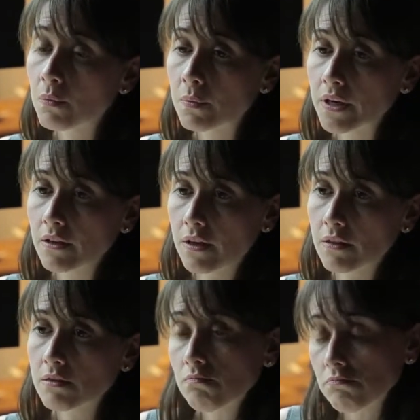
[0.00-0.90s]
really,
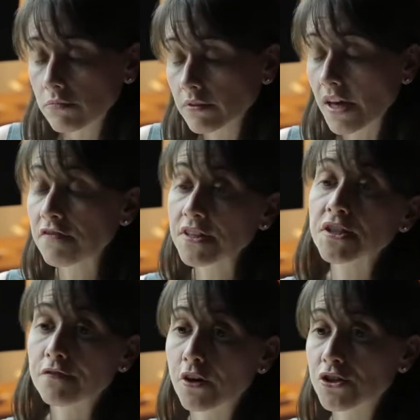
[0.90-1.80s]
Life is
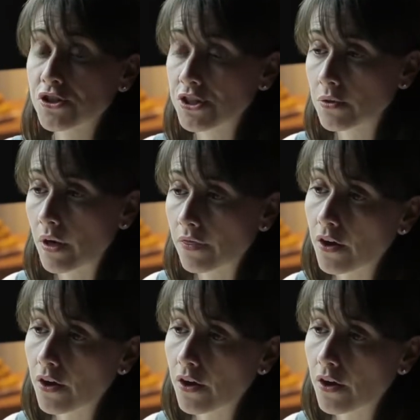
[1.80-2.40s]
the first to do it.